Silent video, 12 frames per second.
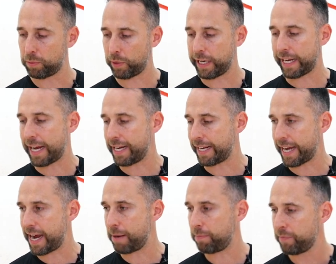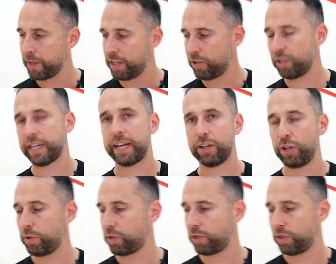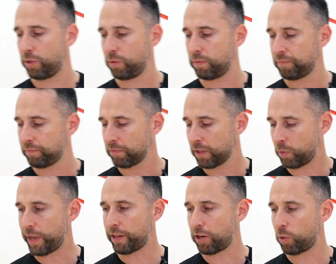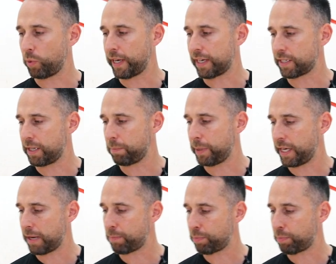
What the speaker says: But when I get in a game, just getting used to whether I would actually be a